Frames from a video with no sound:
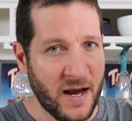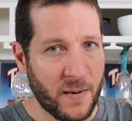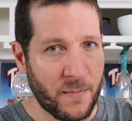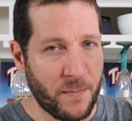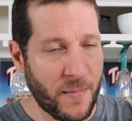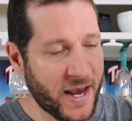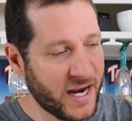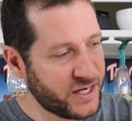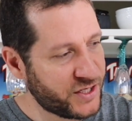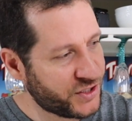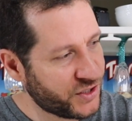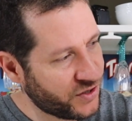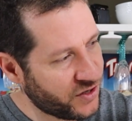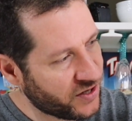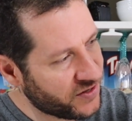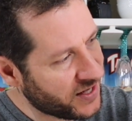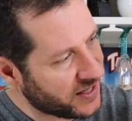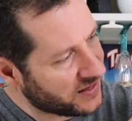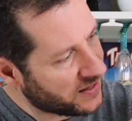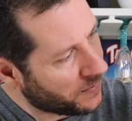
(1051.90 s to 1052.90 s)
make
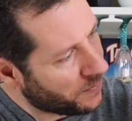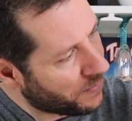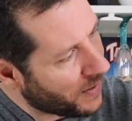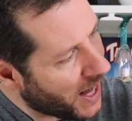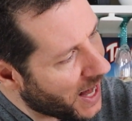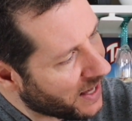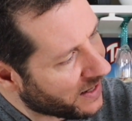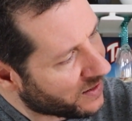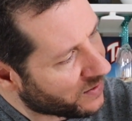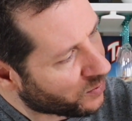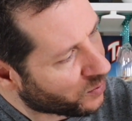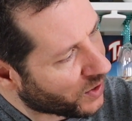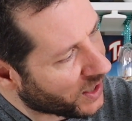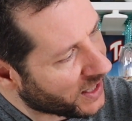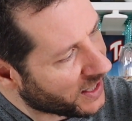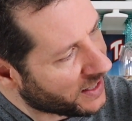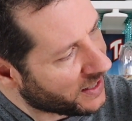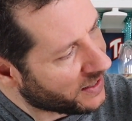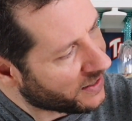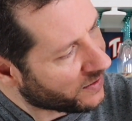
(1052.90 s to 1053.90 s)
sure that the bottom
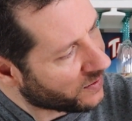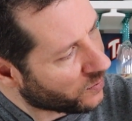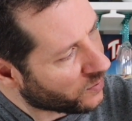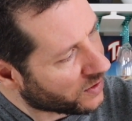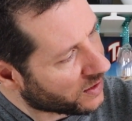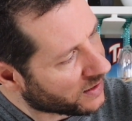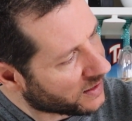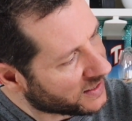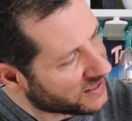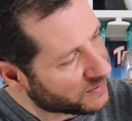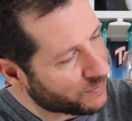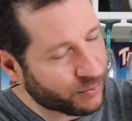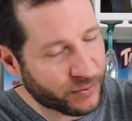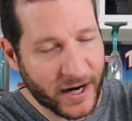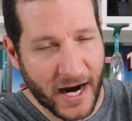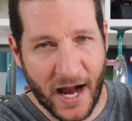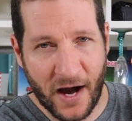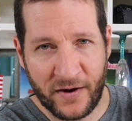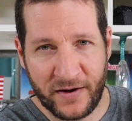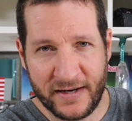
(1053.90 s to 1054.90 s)
right here where it's
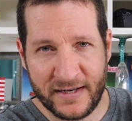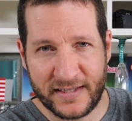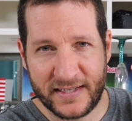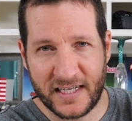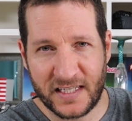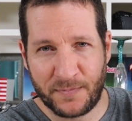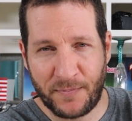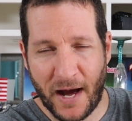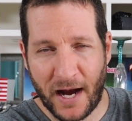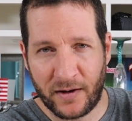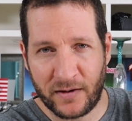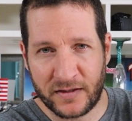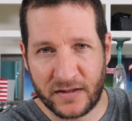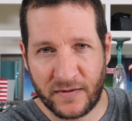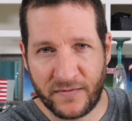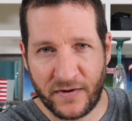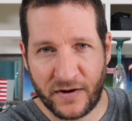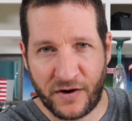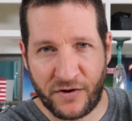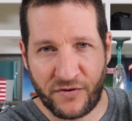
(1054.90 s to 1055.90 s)
brown and it says Pirates
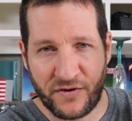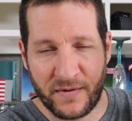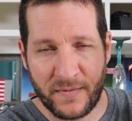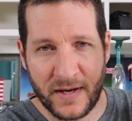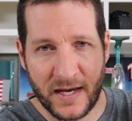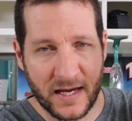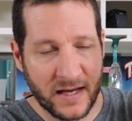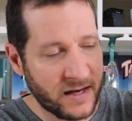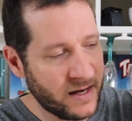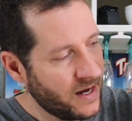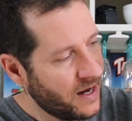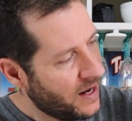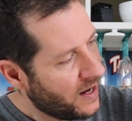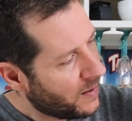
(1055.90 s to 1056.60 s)
of the Caribbean,